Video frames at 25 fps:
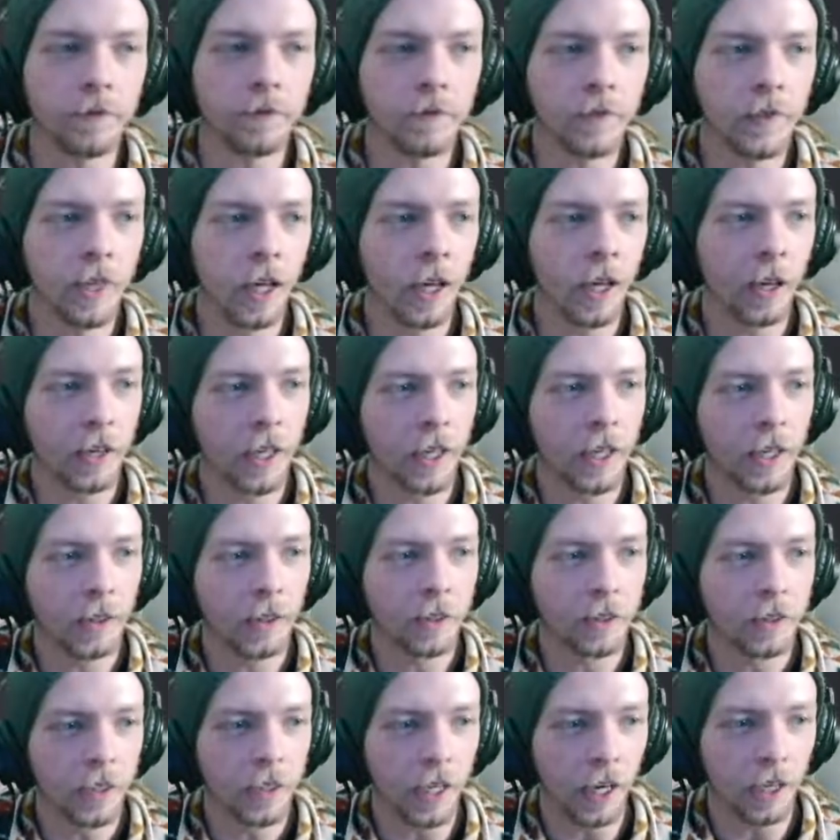Hell yeah.
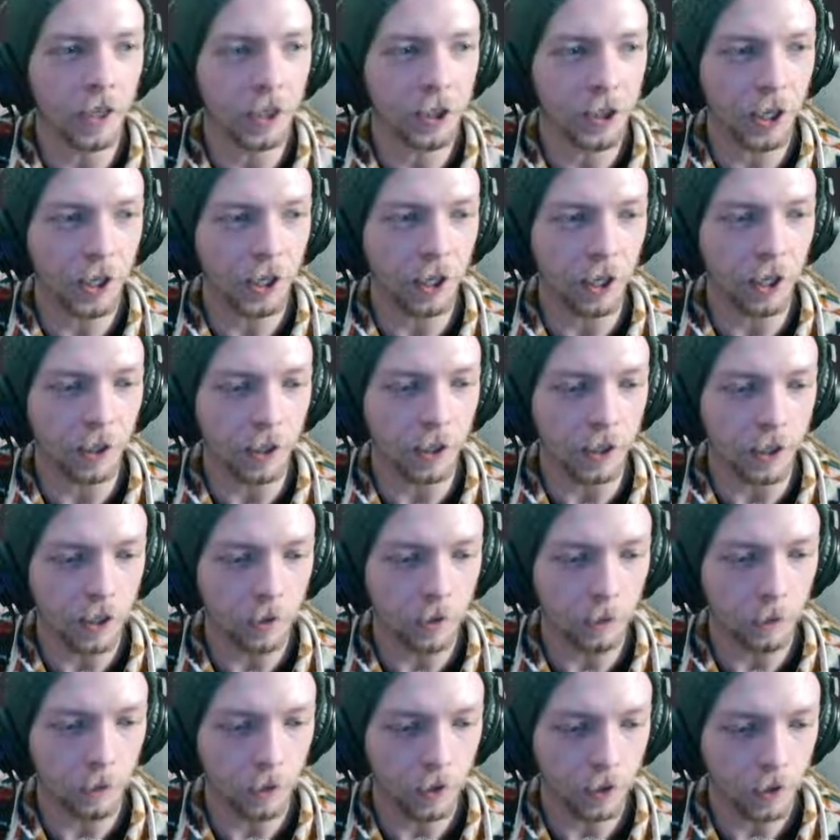Yeah, I could check it out at
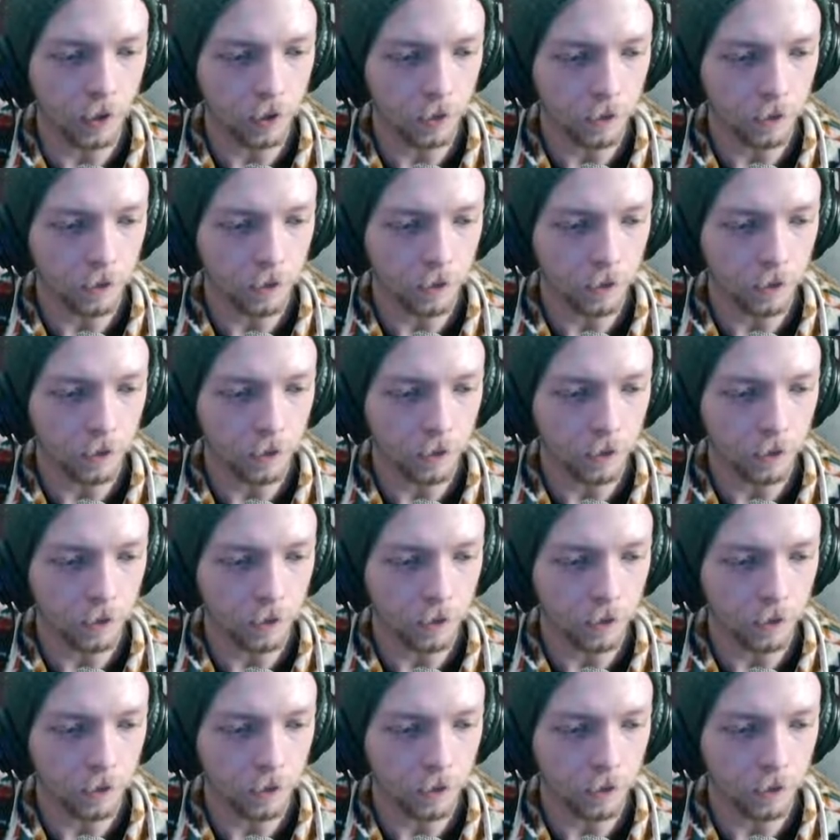some point.